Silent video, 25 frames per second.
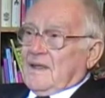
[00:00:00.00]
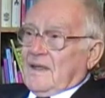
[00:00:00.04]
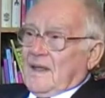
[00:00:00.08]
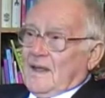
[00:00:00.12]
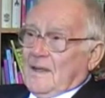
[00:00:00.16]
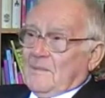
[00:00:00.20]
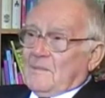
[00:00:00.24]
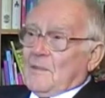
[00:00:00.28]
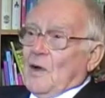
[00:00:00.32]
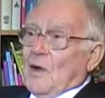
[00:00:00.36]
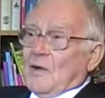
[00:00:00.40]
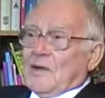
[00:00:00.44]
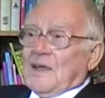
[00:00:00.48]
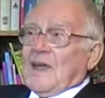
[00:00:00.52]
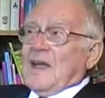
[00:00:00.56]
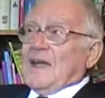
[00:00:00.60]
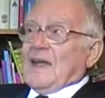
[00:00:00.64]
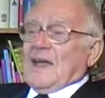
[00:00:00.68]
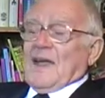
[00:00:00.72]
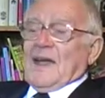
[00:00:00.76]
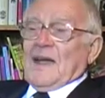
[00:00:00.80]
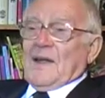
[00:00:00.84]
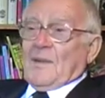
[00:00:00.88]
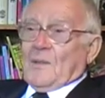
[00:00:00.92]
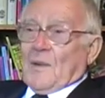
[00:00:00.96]
I'm not
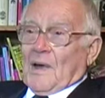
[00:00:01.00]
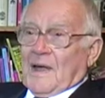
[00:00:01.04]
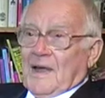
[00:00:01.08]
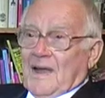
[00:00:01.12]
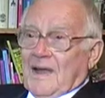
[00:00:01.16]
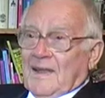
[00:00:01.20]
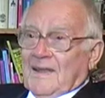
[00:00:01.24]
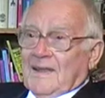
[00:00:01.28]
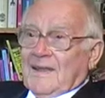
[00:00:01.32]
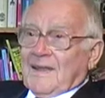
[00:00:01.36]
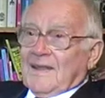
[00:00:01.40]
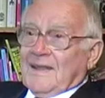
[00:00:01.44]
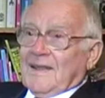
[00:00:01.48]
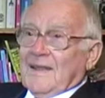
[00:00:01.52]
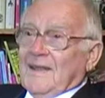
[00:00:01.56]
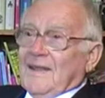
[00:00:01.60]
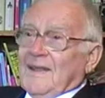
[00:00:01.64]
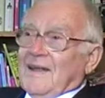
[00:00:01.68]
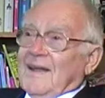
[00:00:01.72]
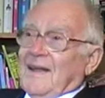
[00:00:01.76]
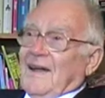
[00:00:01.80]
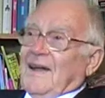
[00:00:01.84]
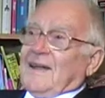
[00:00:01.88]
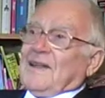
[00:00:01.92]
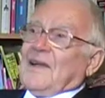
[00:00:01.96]
getting anywhere.
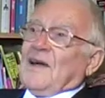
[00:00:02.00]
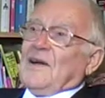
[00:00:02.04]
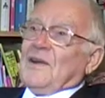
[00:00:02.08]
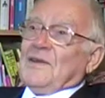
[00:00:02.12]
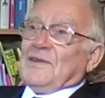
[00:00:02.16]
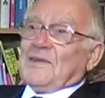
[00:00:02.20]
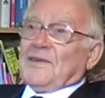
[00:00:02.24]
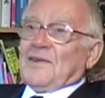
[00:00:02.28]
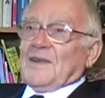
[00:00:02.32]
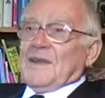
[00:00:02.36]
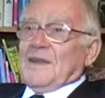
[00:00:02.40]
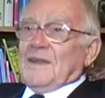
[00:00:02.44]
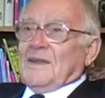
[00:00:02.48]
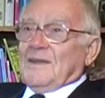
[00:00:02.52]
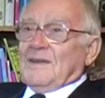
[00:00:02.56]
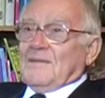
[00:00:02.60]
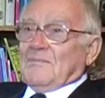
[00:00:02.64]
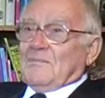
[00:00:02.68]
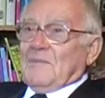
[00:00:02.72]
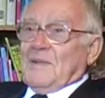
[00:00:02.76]
I can't see